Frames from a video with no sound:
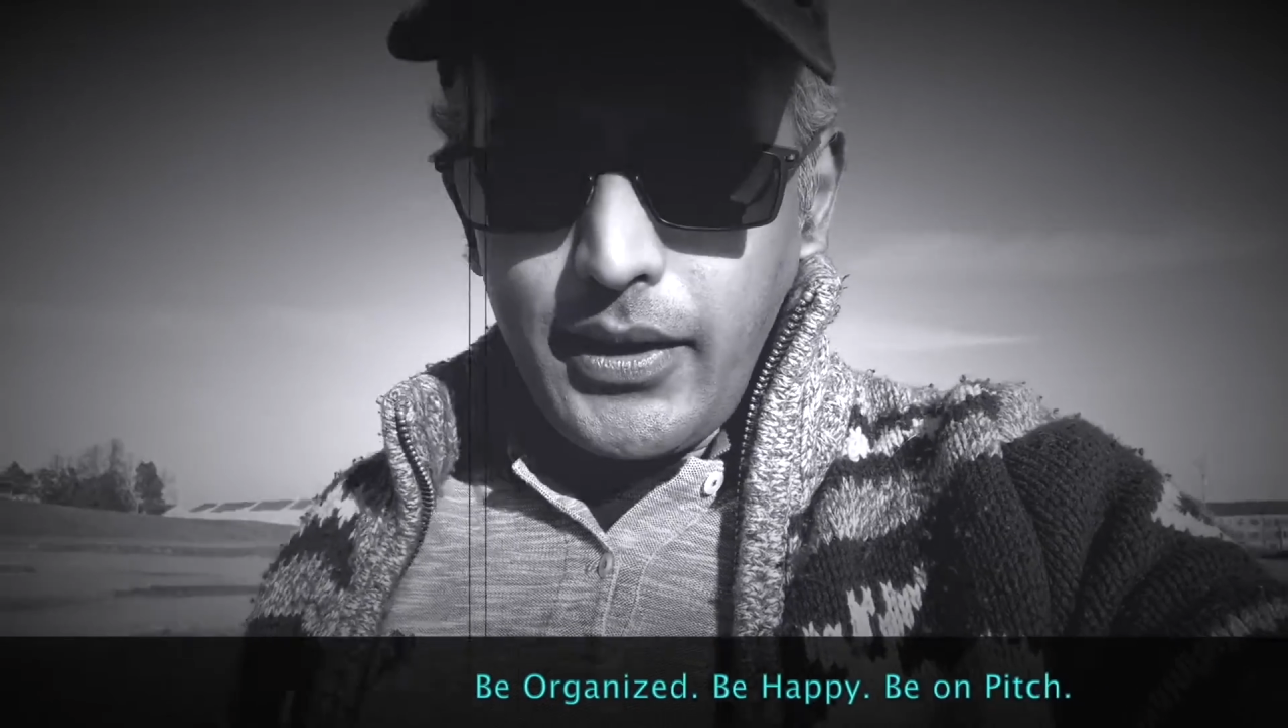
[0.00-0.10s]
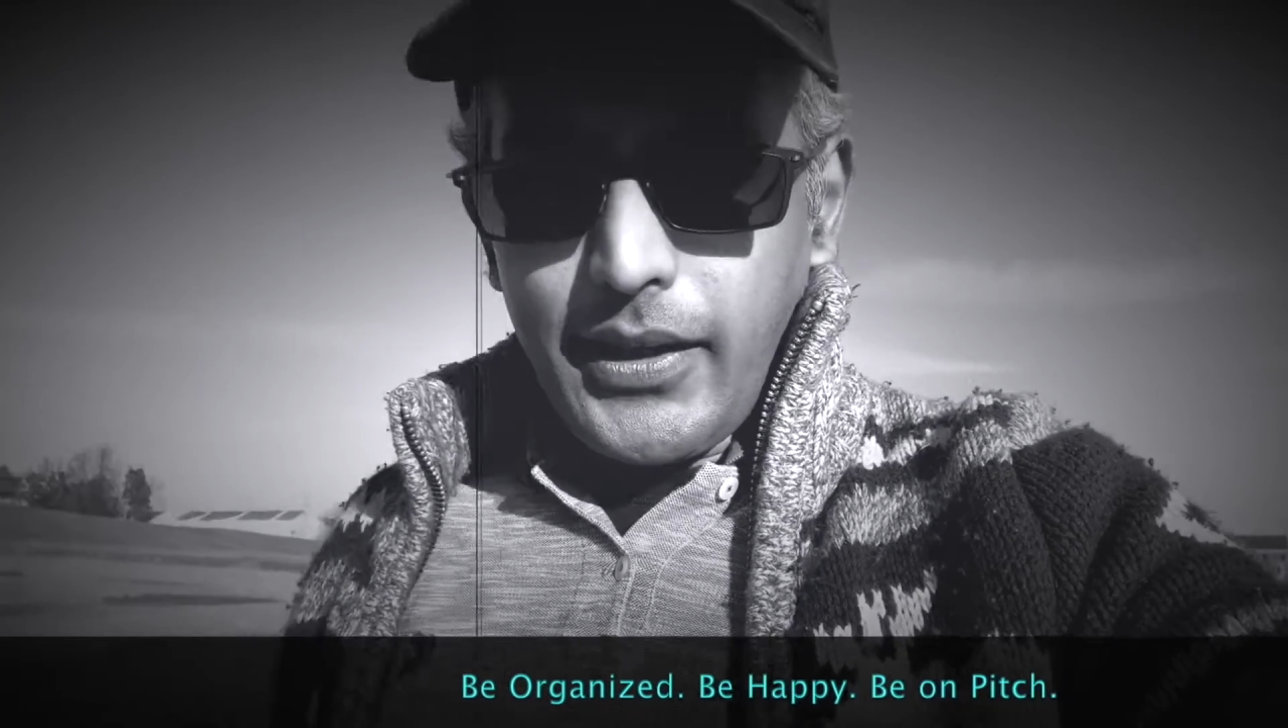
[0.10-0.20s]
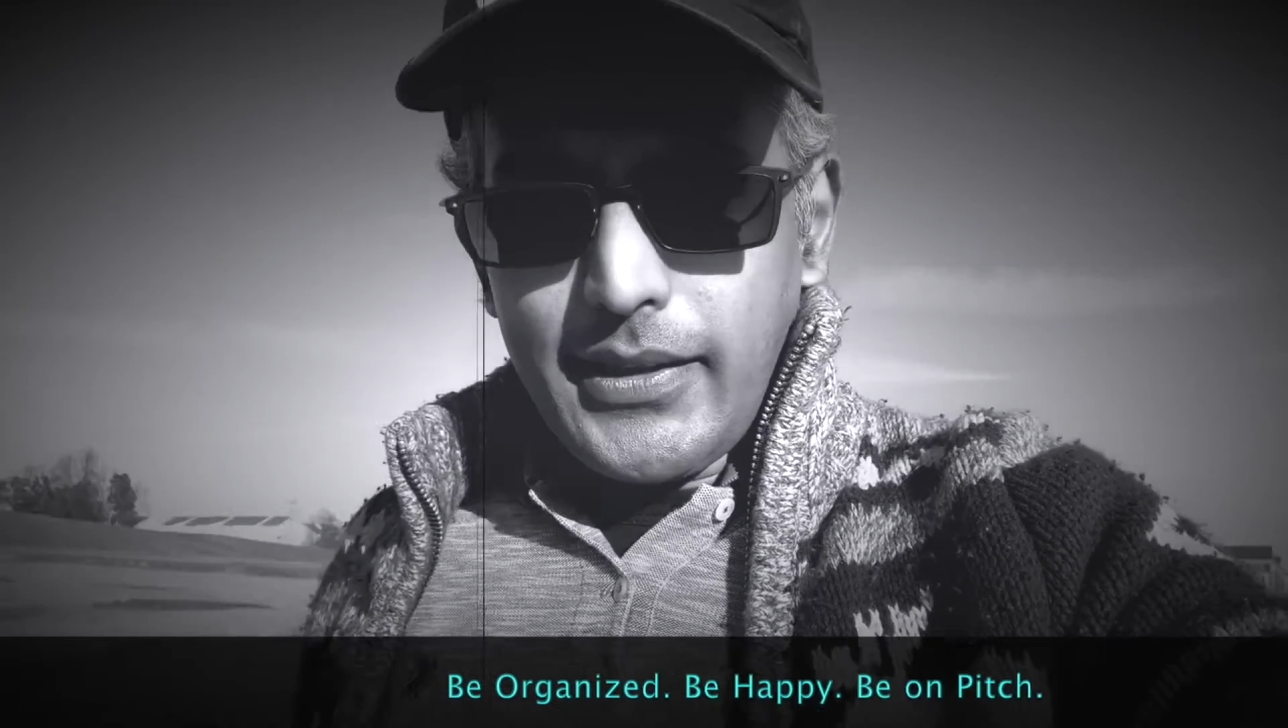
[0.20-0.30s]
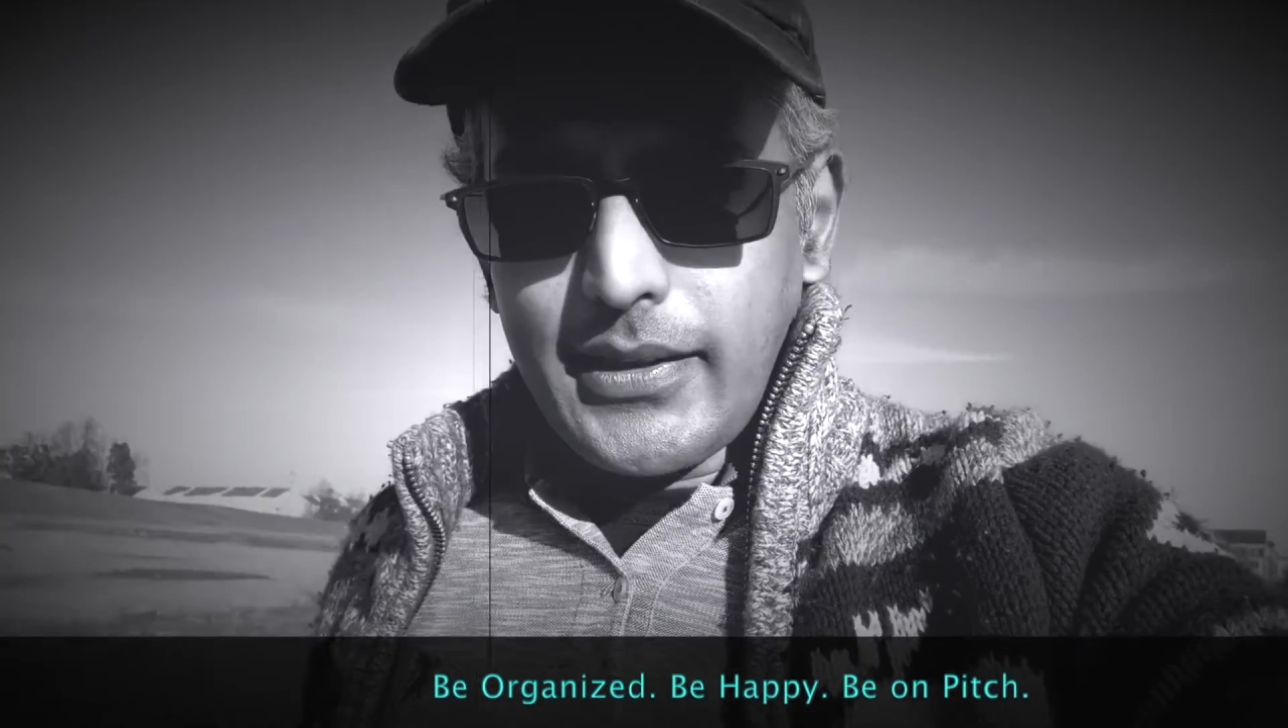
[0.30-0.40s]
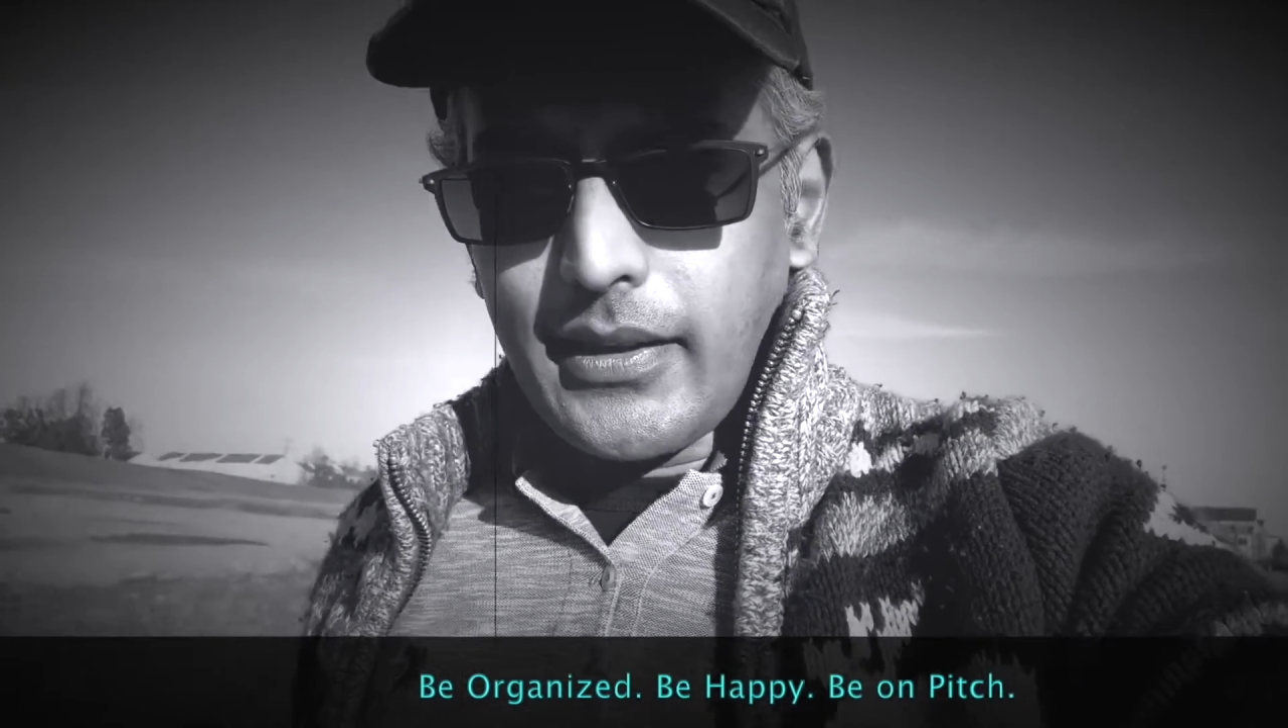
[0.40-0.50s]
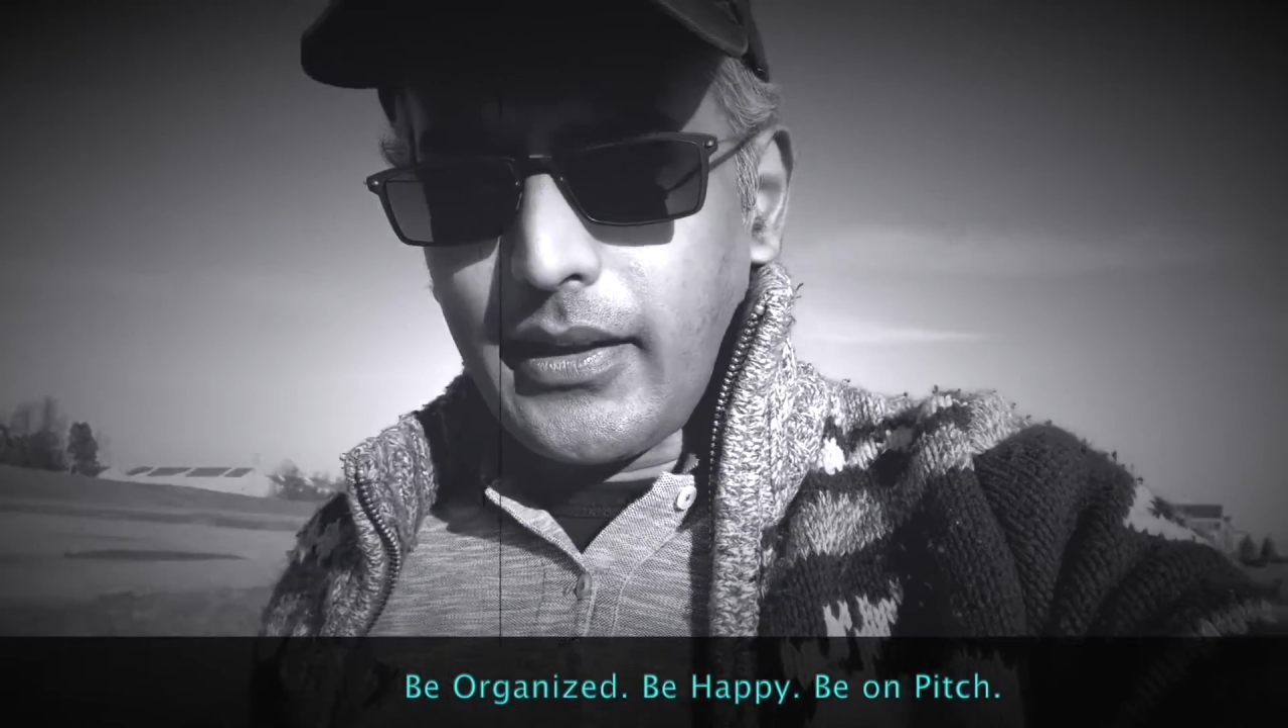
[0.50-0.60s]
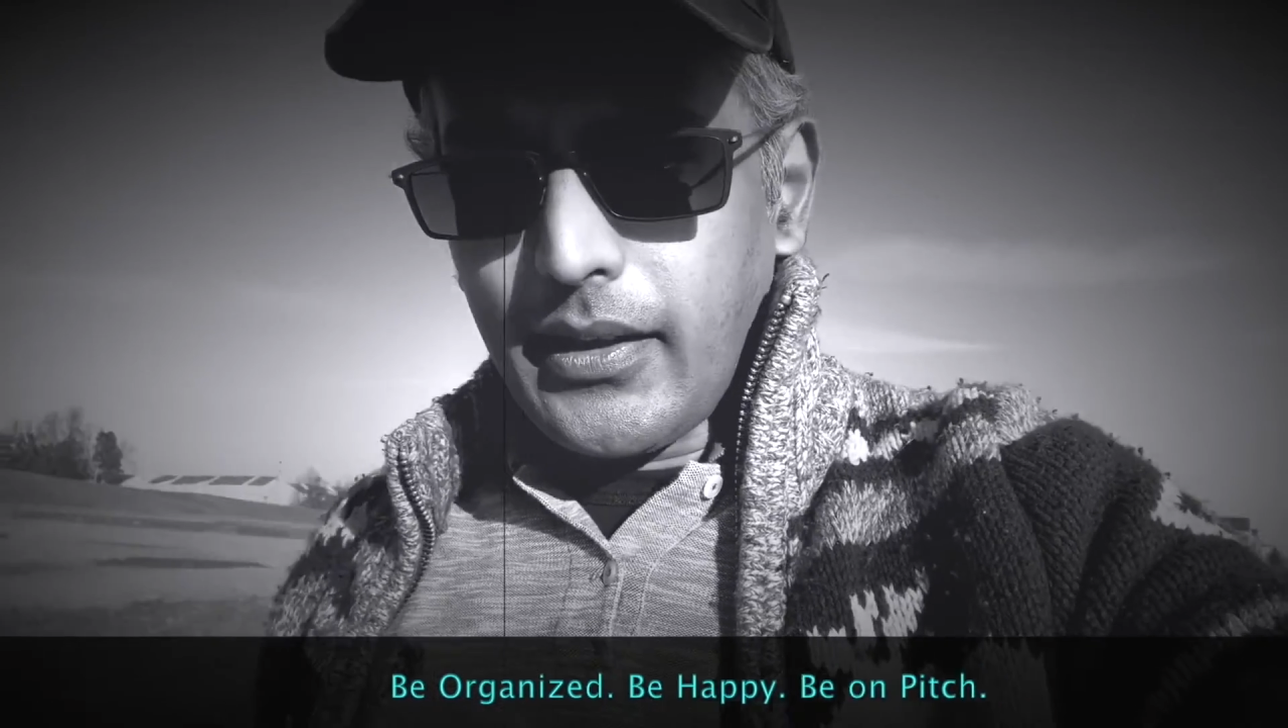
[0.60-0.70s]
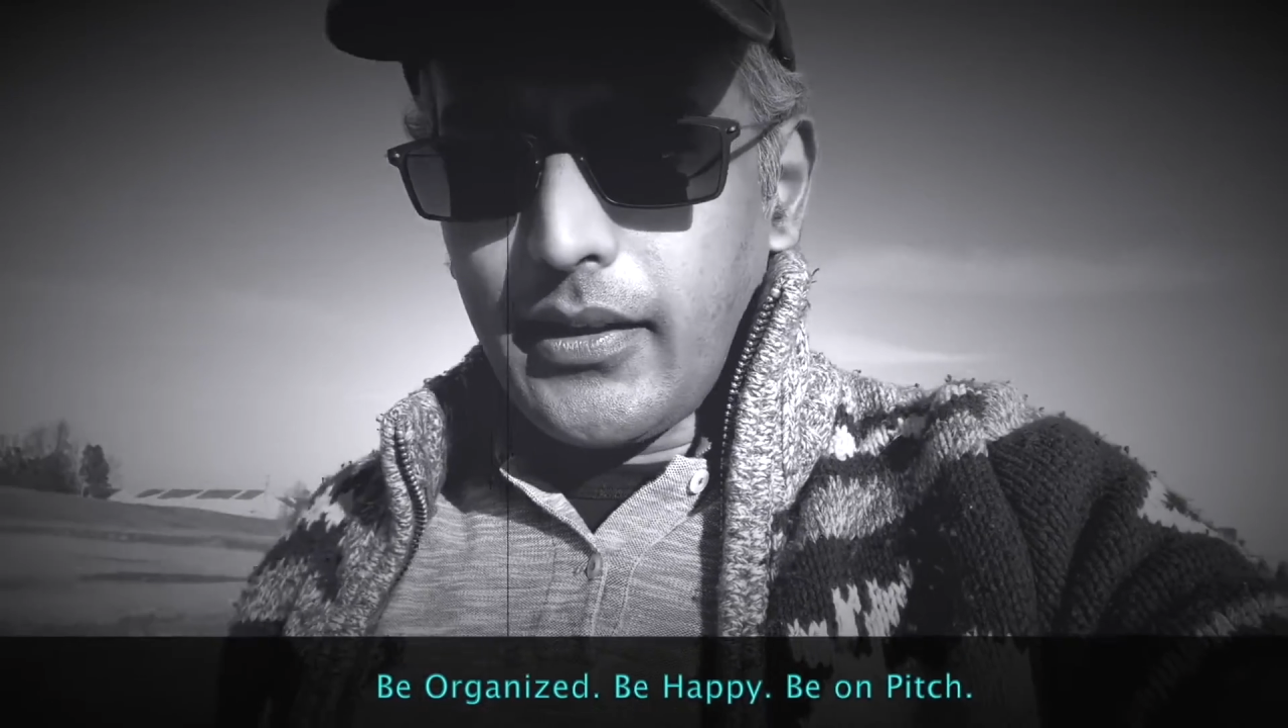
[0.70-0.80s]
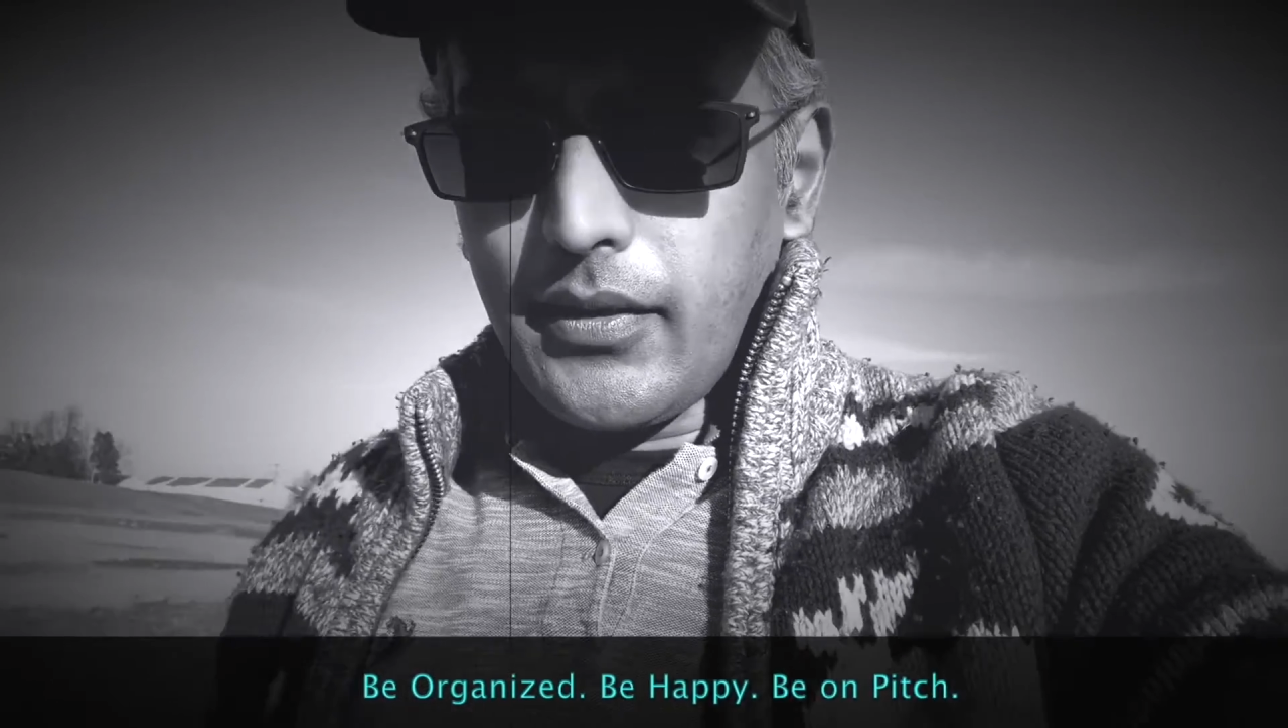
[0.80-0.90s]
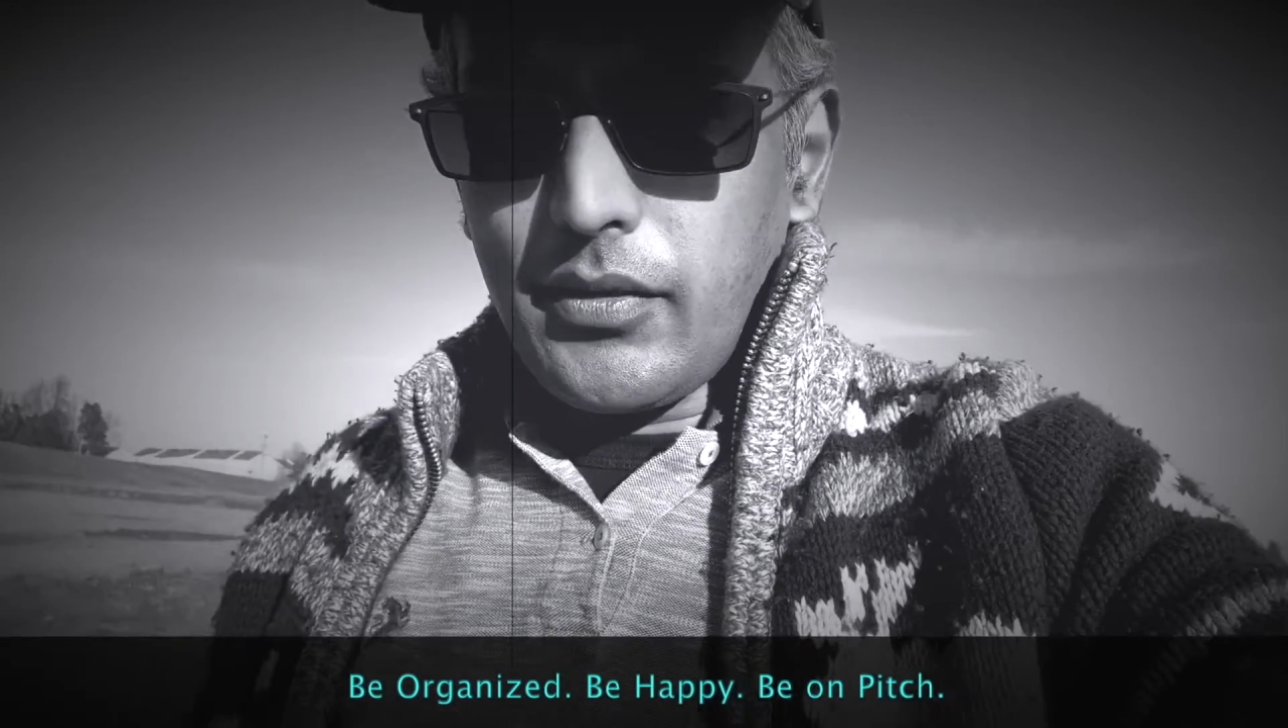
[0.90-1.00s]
days uh,